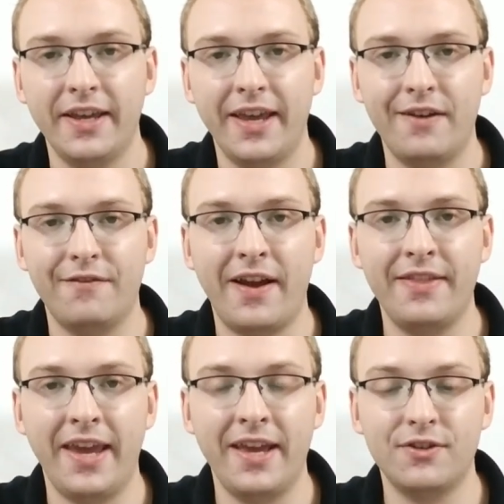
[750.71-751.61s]
and find
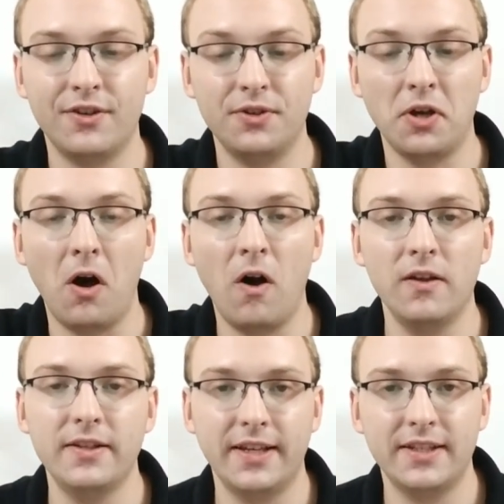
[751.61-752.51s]
the answer to all
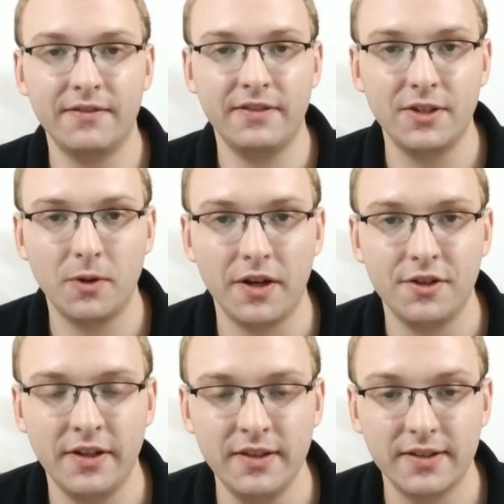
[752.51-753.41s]
6 of these
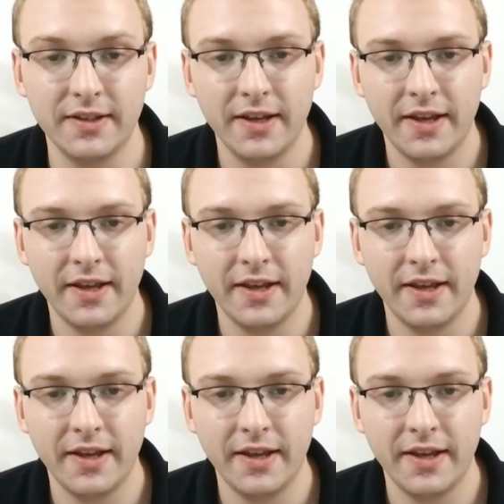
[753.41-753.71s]
questions,